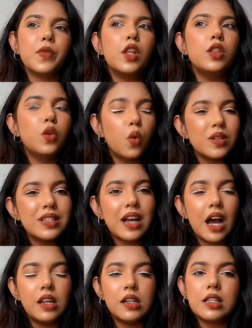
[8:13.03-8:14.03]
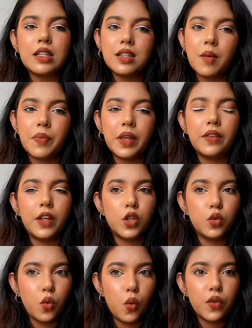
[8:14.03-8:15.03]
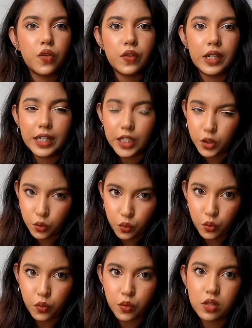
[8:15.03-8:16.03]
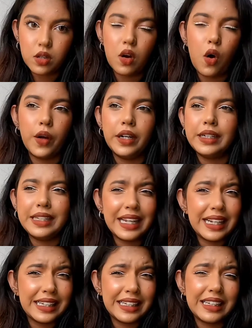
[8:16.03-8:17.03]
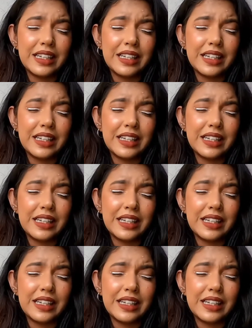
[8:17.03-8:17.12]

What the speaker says: those colors are something that you don't really use on a daily.